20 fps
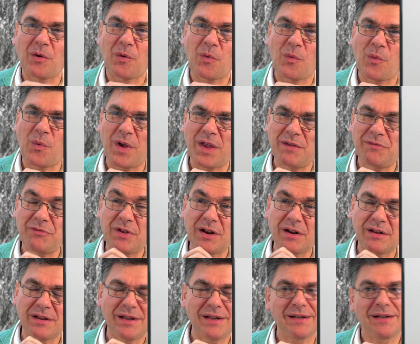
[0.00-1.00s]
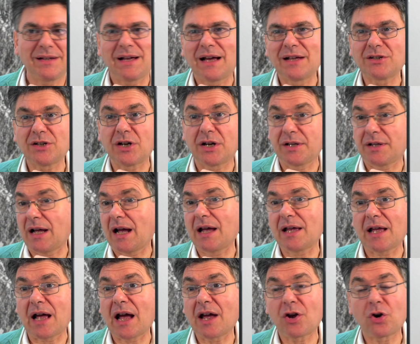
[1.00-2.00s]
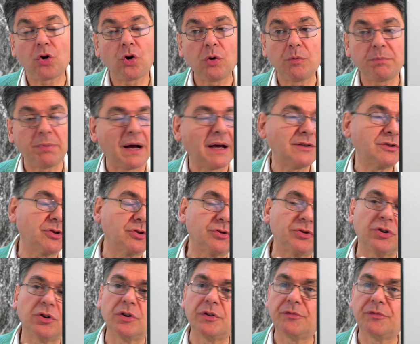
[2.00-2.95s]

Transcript: if you're, I hope, I don't know if you